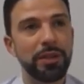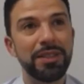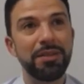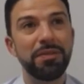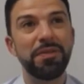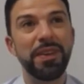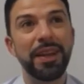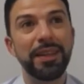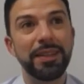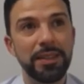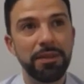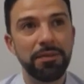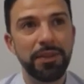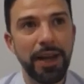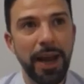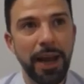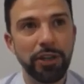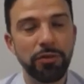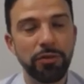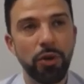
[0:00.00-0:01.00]
defensive
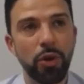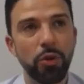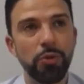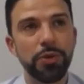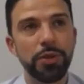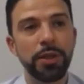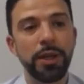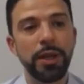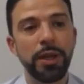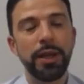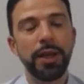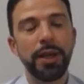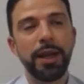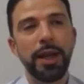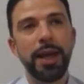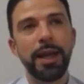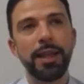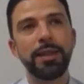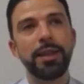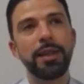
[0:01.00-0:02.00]
cash flows.
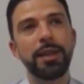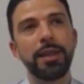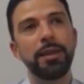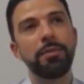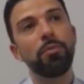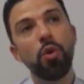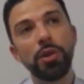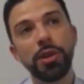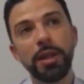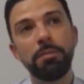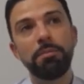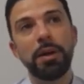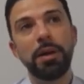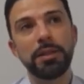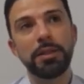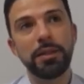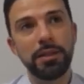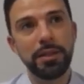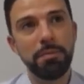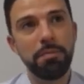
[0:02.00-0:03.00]
And they more than
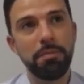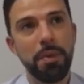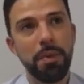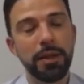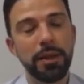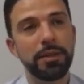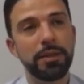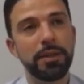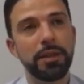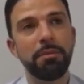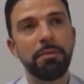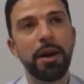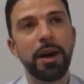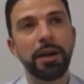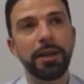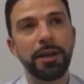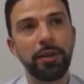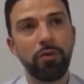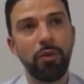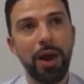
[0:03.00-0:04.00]
participate in
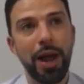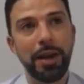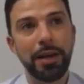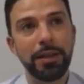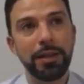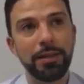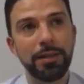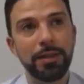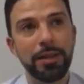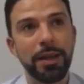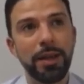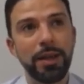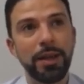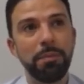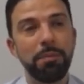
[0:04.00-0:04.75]
market rallies